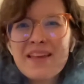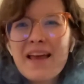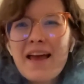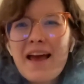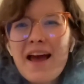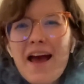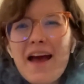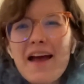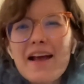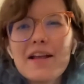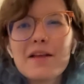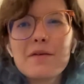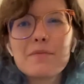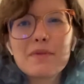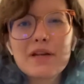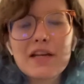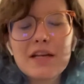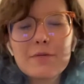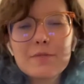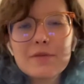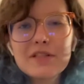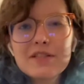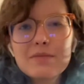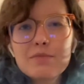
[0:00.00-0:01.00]
Hi, my
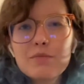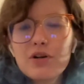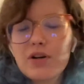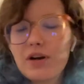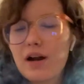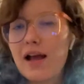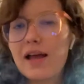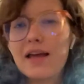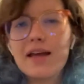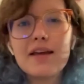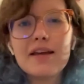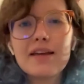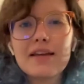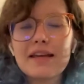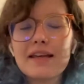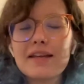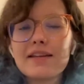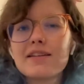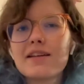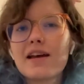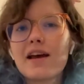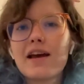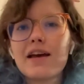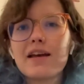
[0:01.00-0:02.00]
name is Mariah
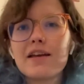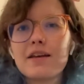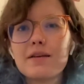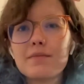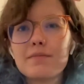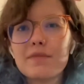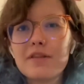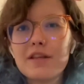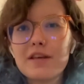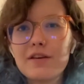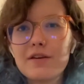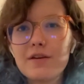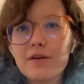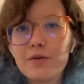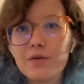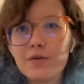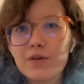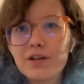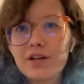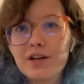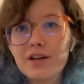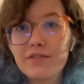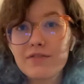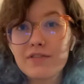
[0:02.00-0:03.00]
and I am the
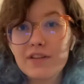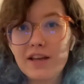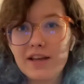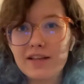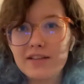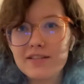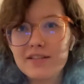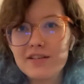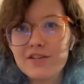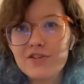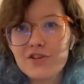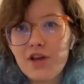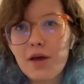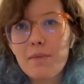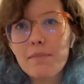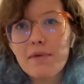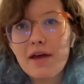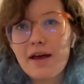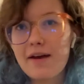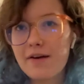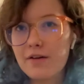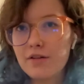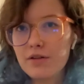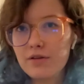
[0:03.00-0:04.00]
owner of the Etsy shop
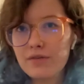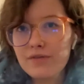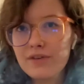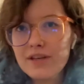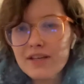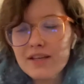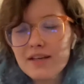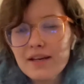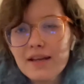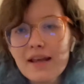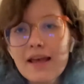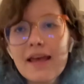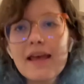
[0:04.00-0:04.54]
Owl of It,